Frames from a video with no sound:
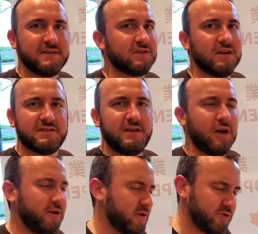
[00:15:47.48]
sauce and the
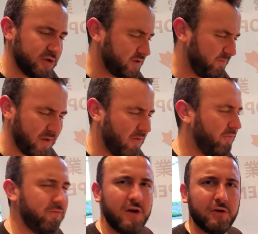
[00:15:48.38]
onion, just a
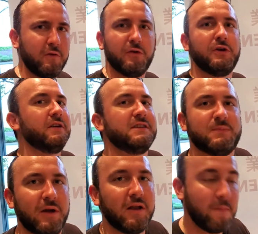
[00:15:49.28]
very very nice bite.